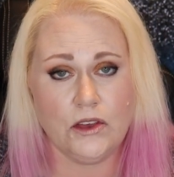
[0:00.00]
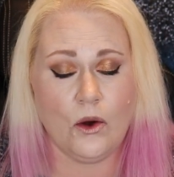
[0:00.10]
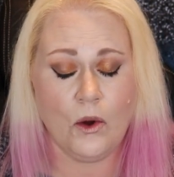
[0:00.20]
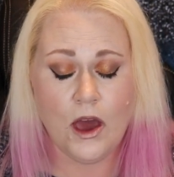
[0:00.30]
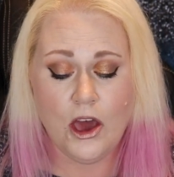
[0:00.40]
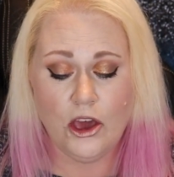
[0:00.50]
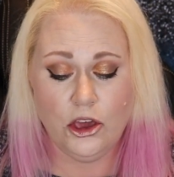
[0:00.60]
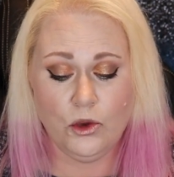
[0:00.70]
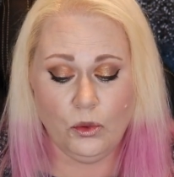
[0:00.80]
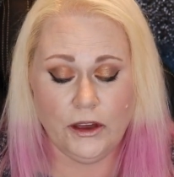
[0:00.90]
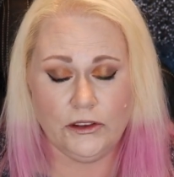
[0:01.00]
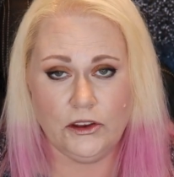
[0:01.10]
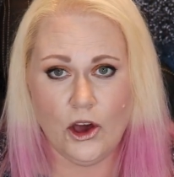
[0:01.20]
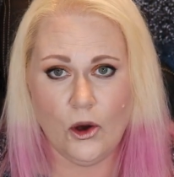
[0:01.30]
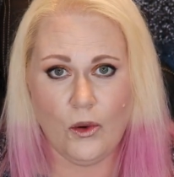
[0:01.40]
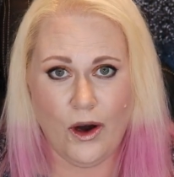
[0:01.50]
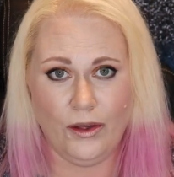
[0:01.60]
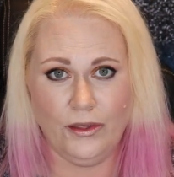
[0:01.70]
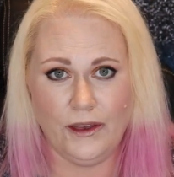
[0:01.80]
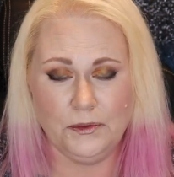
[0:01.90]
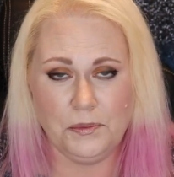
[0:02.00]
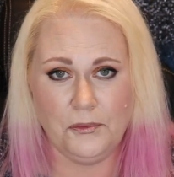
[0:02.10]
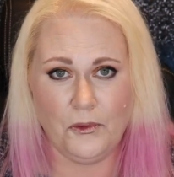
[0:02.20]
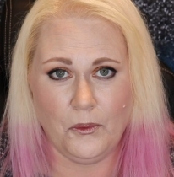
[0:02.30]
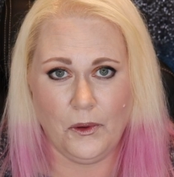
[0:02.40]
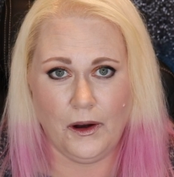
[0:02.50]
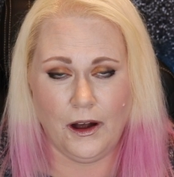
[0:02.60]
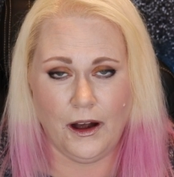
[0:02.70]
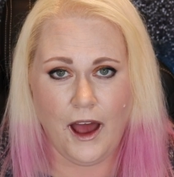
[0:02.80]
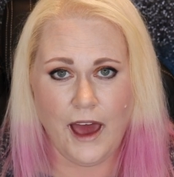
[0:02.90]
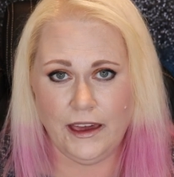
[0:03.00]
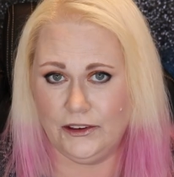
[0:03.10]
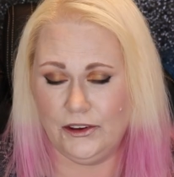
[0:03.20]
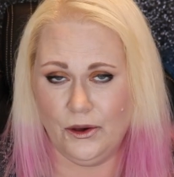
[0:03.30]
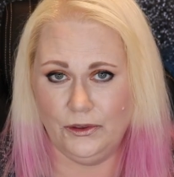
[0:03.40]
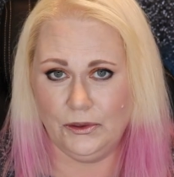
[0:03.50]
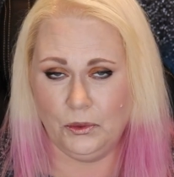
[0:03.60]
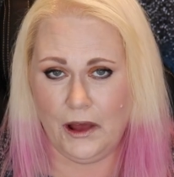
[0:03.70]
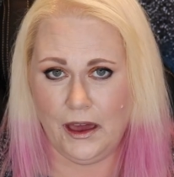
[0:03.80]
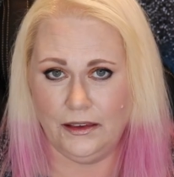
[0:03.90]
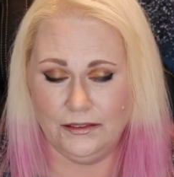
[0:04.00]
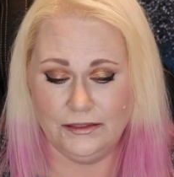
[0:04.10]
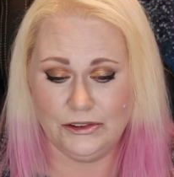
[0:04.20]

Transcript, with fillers: So you will get to know all this before I get to know this when I